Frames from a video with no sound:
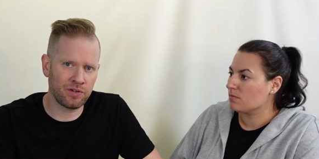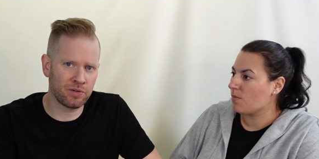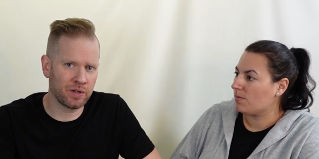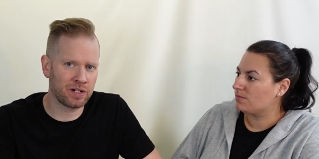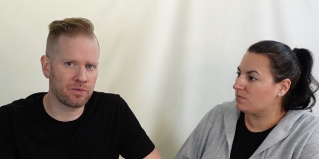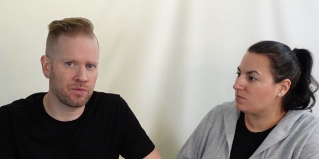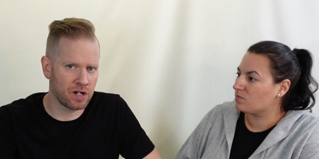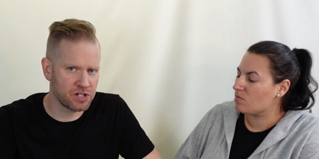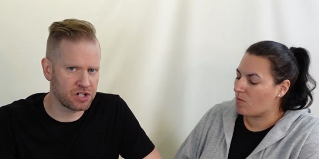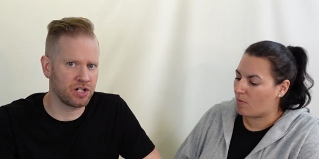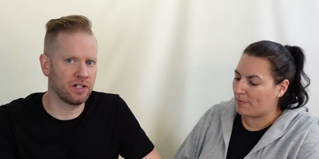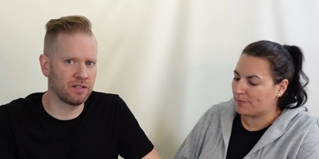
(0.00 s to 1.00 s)
Speaker 1: all the way to
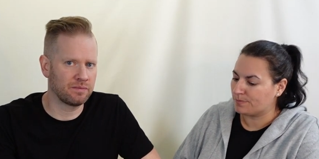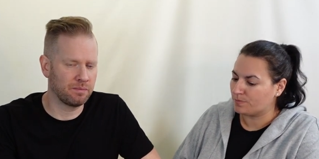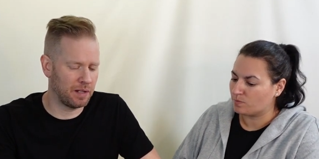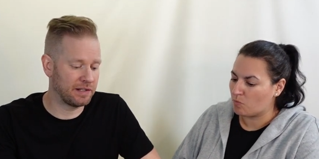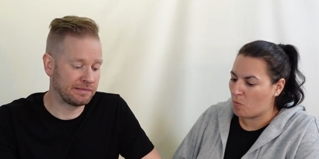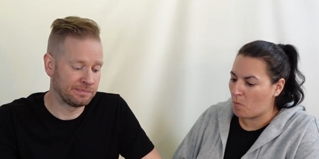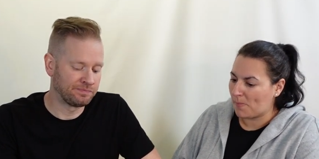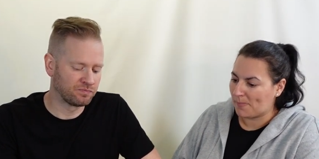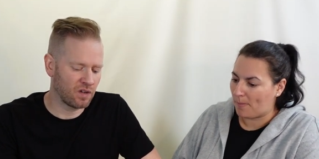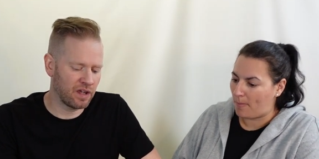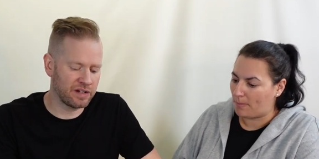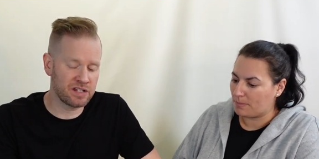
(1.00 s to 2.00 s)
Russia, but
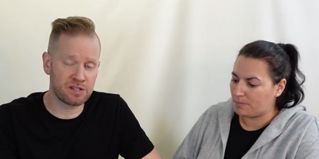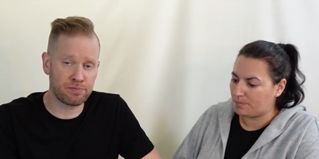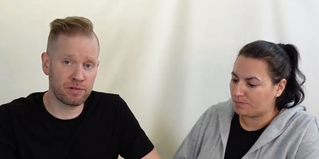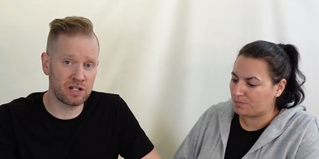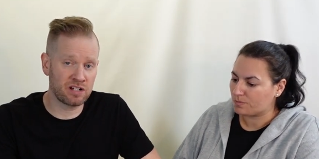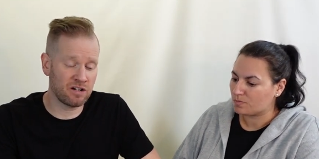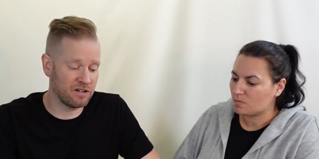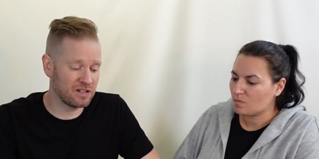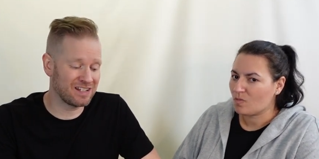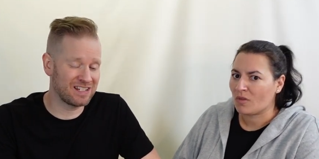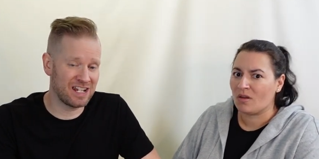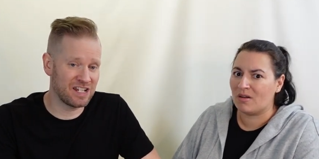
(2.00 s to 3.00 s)
it is pretty
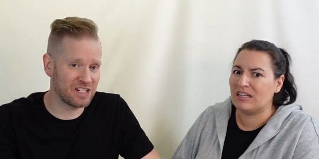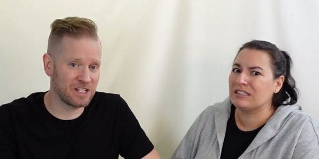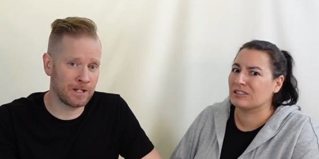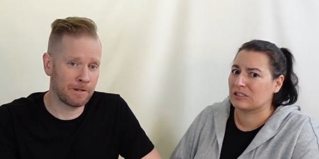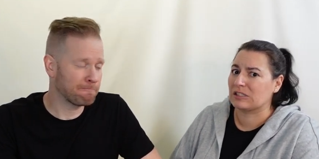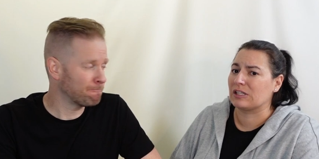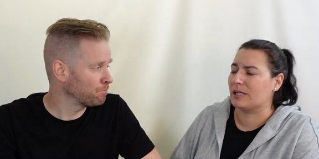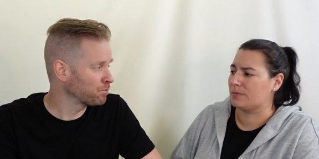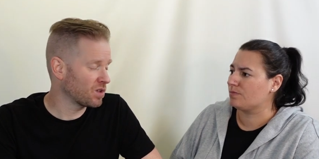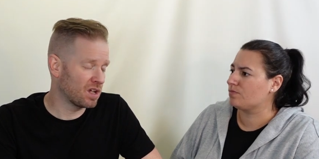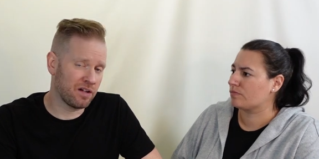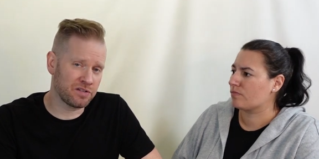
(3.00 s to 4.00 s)
darn tasty. It is
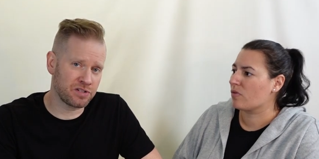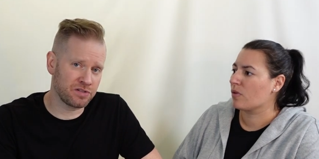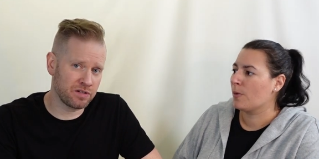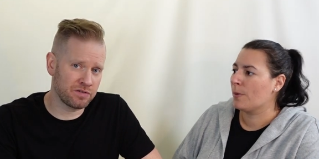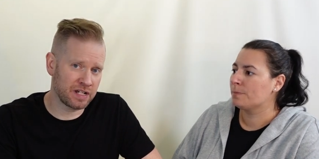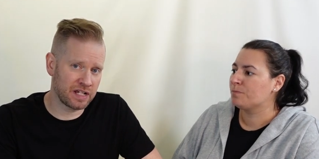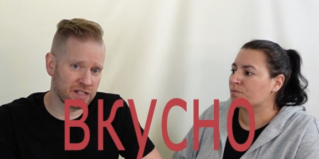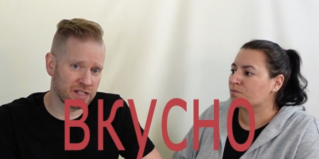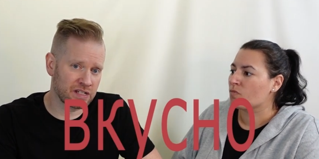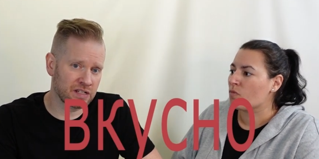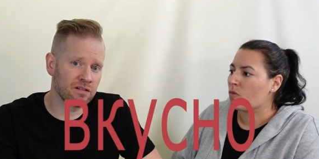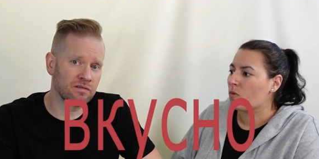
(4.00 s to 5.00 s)
good. Also known
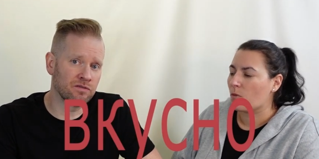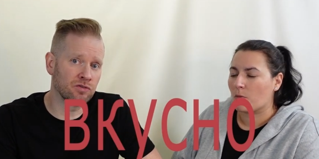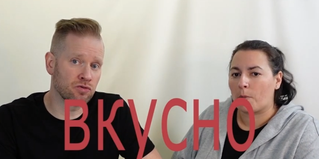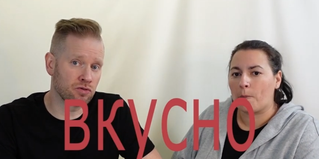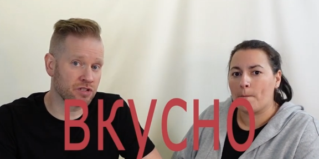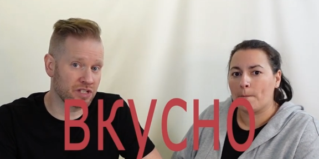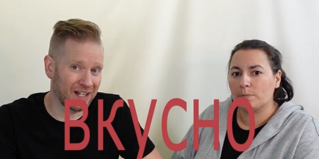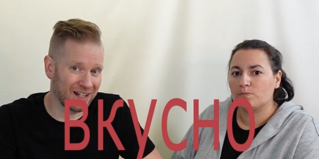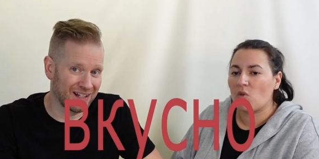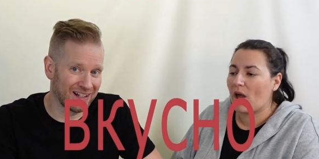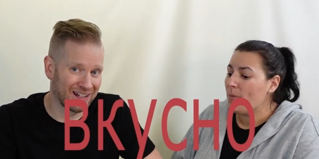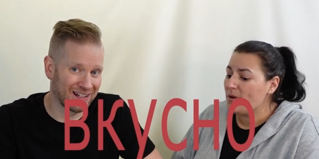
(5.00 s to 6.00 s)
as vukusna.
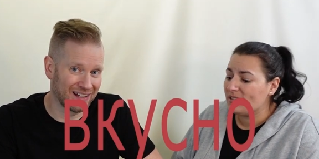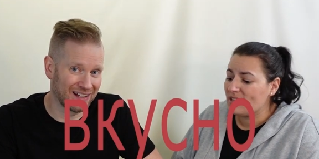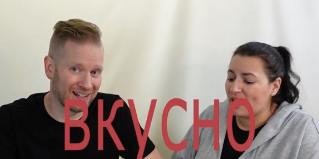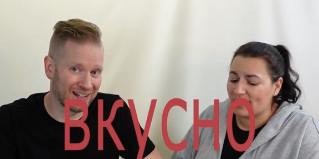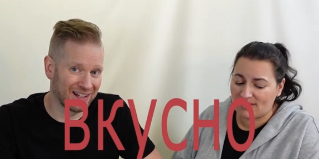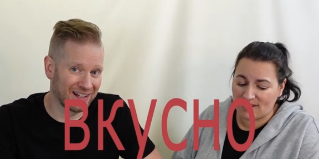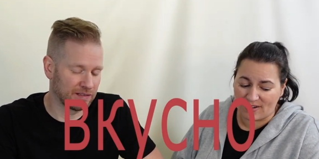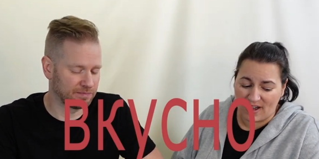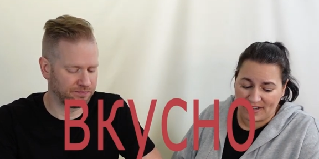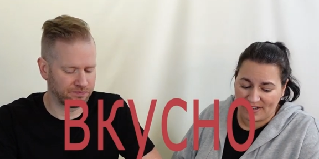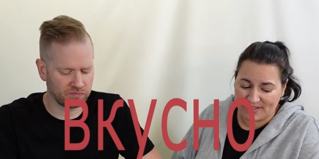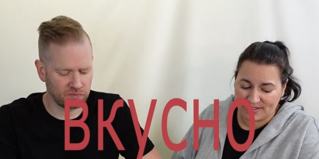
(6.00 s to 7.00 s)
Speaker 2: I would say it's the
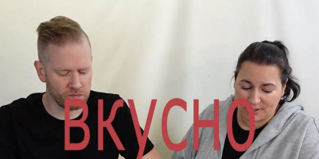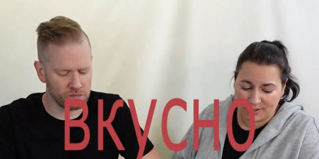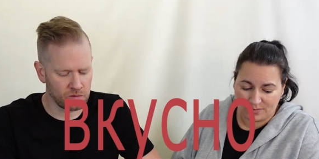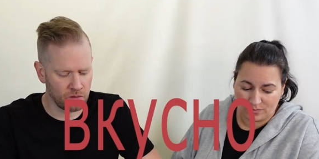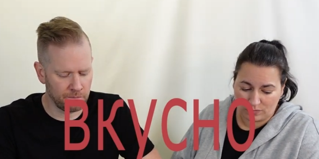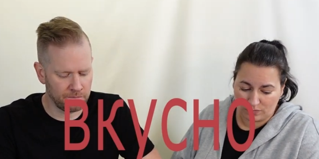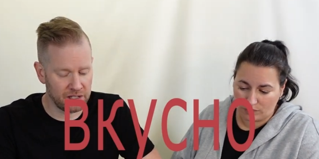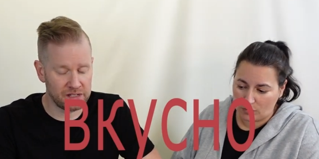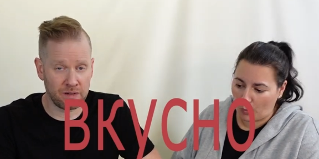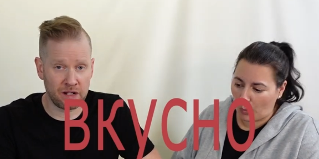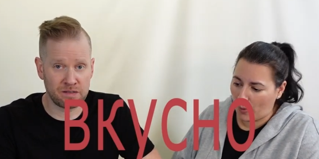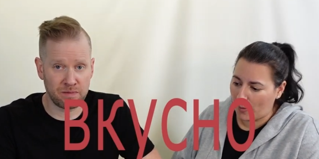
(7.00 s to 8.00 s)
nuttiest.
Speaker 1: It's
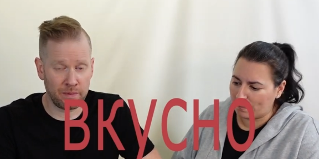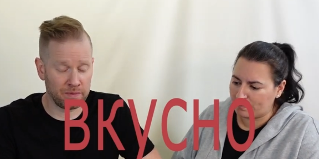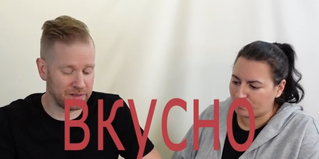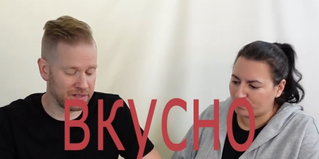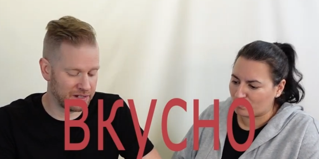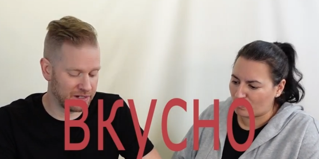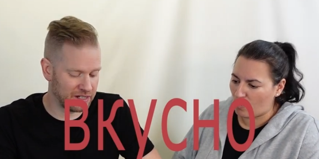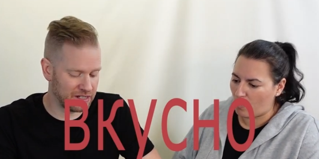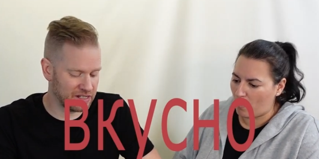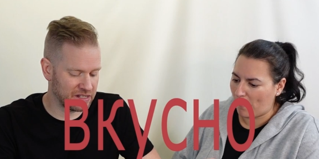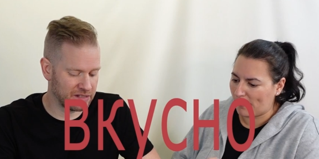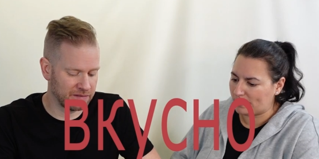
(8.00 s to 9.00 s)
it's probably the
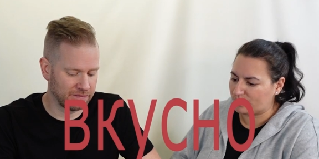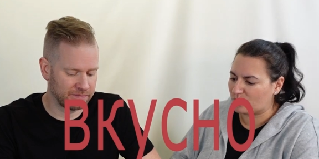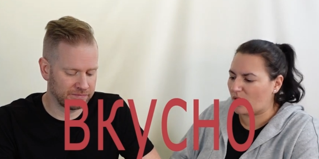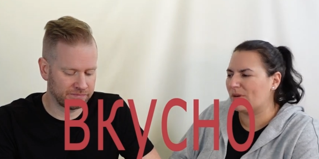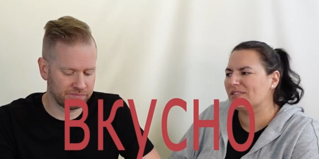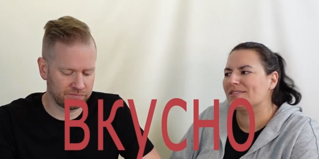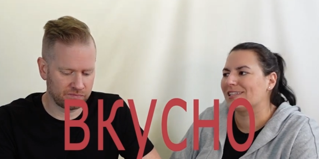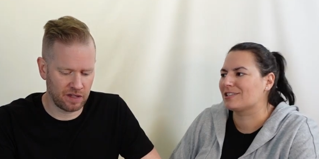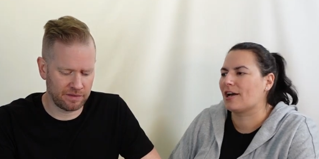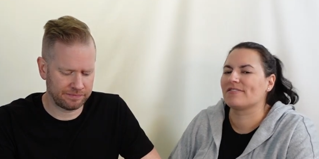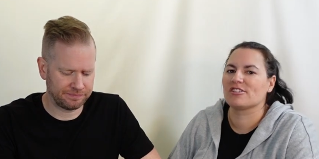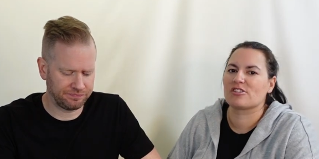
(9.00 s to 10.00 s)
nuttiest.
Speaker 2: I wouldn't say
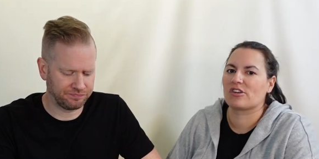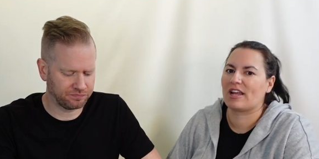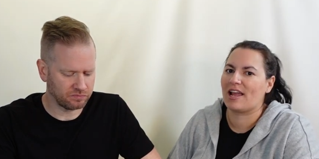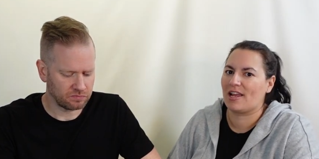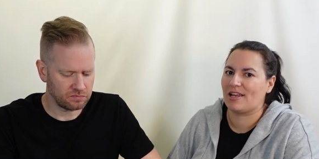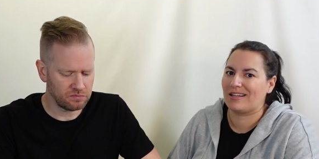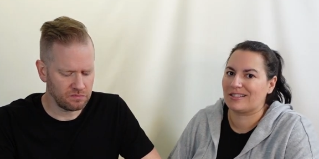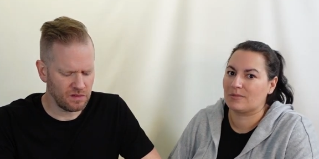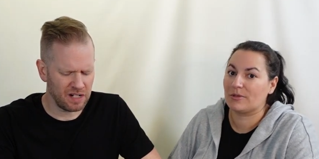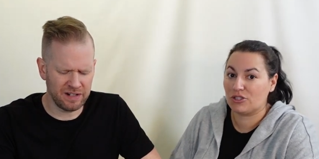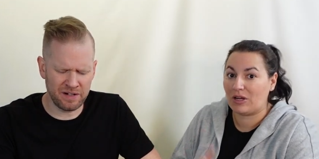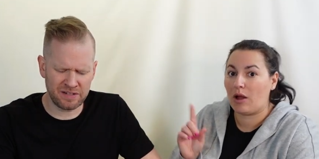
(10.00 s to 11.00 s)
softest or cakiest,
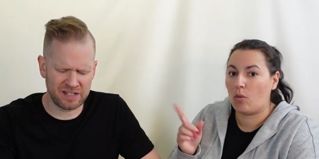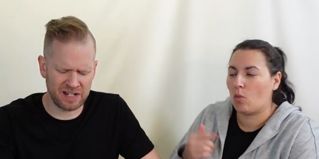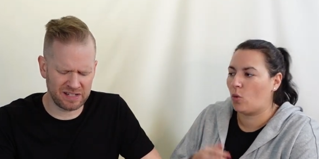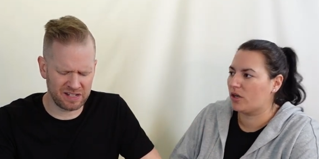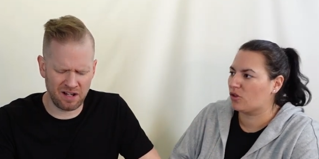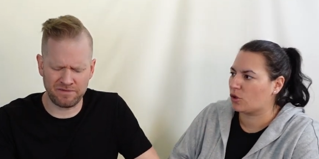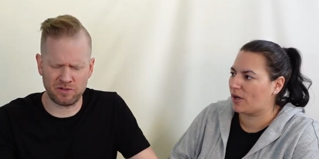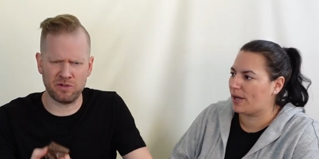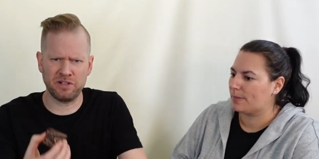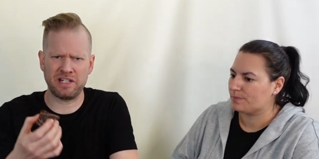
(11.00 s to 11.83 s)
but you no, got it's not soft or